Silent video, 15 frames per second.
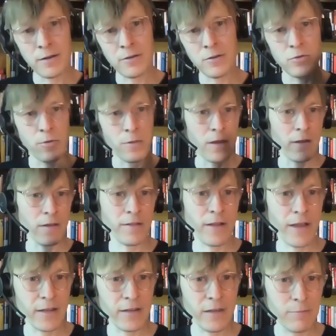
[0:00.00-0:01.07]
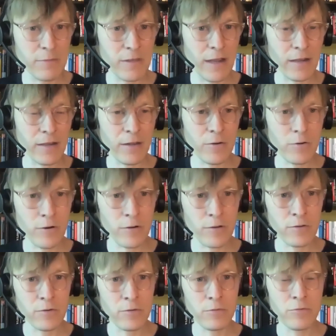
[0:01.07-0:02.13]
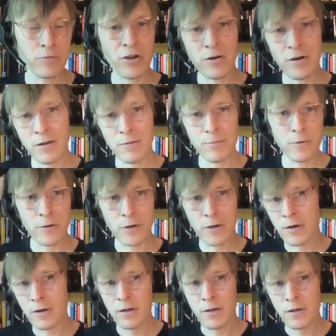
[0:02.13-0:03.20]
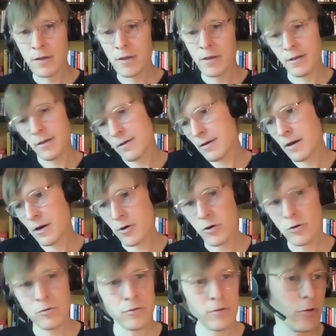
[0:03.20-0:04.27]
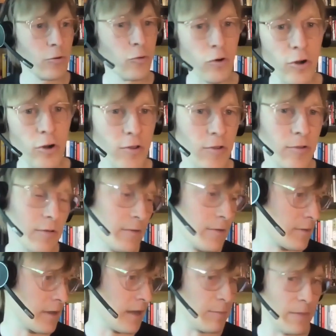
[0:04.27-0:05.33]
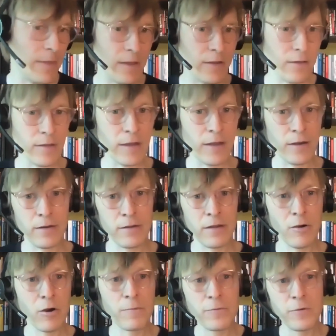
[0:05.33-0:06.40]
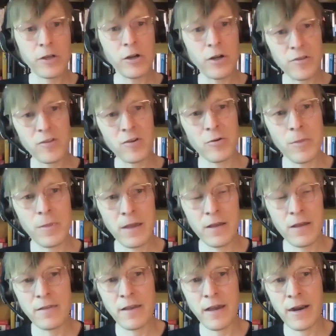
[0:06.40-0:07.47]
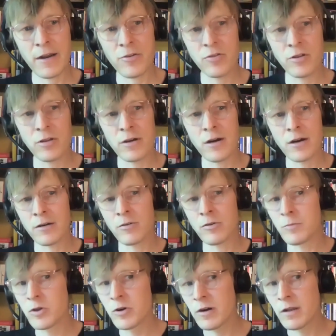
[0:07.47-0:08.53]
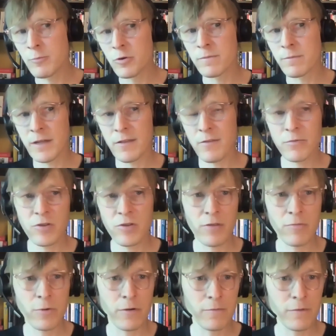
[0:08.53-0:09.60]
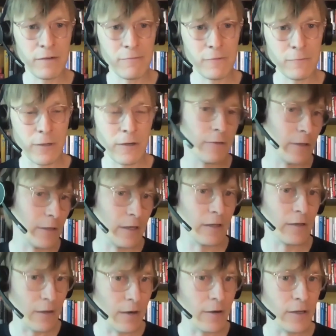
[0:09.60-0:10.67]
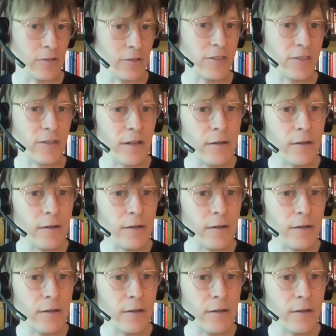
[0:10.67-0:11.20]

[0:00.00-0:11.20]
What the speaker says: into things like deep tech in order to generate more, I don't know, uros type things, and hopefully also things that actually are community movements, which is what we really are interested